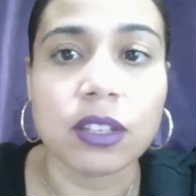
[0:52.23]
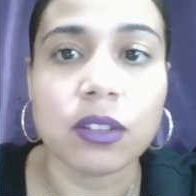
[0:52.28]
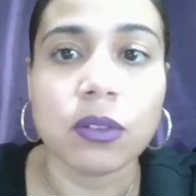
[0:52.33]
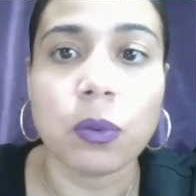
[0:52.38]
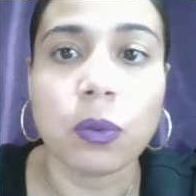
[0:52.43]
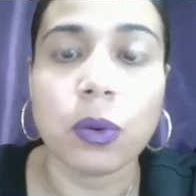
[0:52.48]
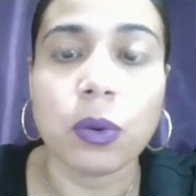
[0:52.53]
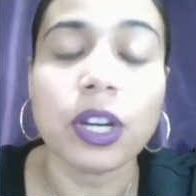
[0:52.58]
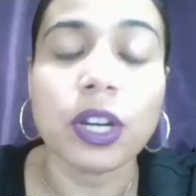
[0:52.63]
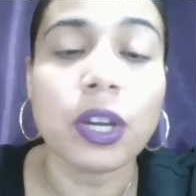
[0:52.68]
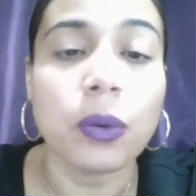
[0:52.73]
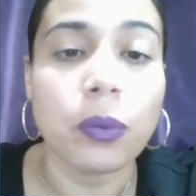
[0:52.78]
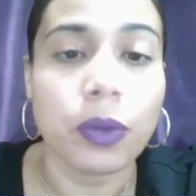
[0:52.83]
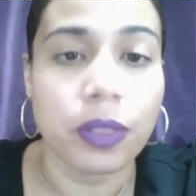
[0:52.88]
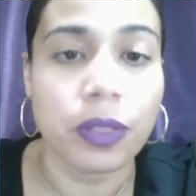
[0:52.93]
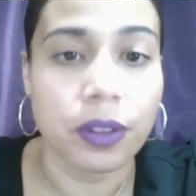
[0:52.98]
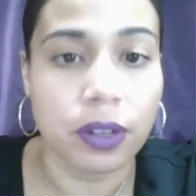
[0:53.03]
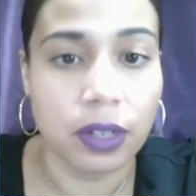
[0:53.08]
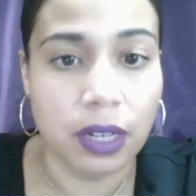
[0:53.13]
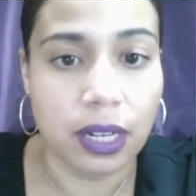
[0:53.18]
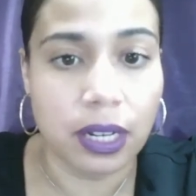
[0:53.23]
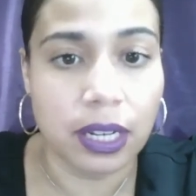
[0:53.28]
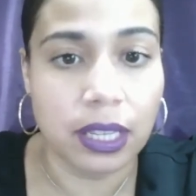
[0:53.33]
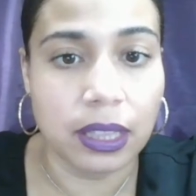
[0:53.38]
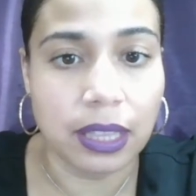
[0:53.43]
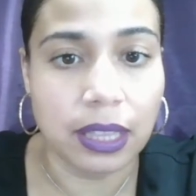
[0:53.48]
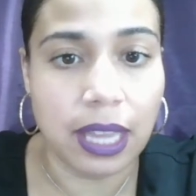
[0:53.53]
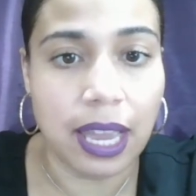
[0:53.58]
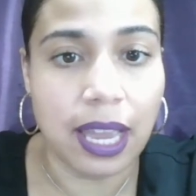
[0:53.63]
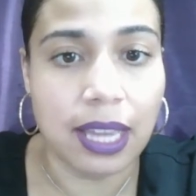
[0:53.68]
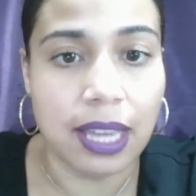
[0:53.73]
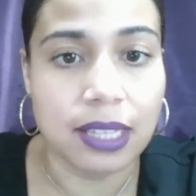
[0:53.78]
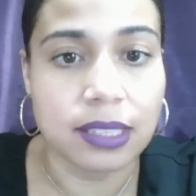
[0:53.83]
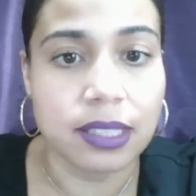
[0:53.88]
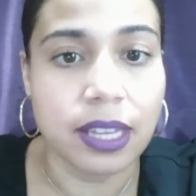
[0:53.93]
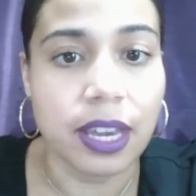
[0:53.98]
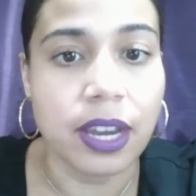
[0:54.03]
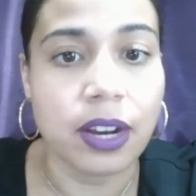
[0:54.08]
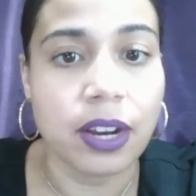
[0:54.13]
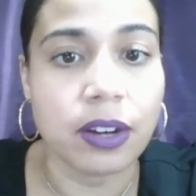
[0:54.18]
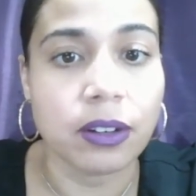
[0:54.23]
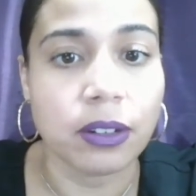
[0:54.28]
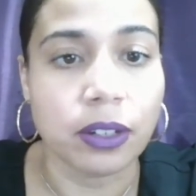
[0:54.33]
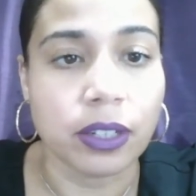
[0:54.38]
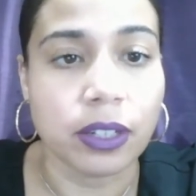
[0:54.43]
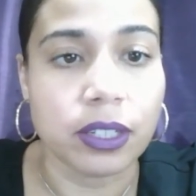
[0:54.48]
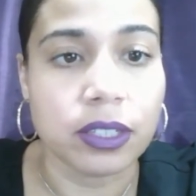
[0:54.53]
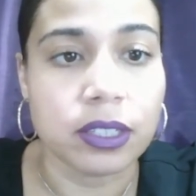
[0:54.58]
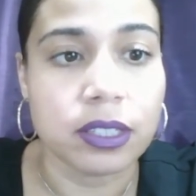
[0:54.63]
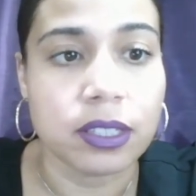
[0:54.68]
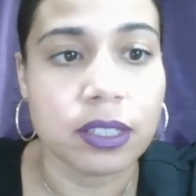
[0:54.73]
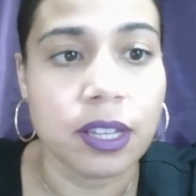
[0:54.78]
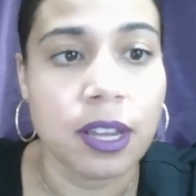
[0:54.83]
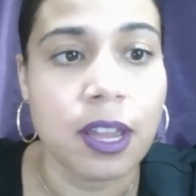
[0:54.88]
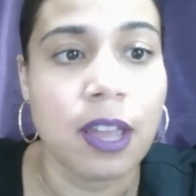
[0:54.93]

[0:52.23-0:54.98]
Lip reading: working with a client that has hair loss,